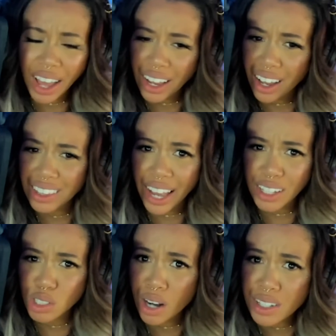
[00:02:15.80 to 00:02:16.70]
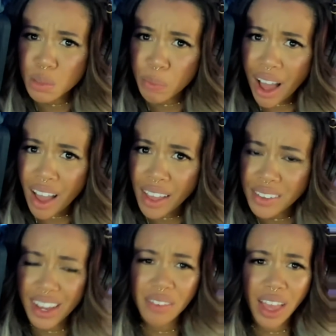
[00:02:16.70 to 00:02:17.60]
like a trust
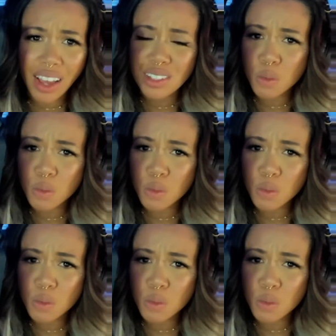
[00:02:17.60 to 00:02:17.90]
bond? You have like a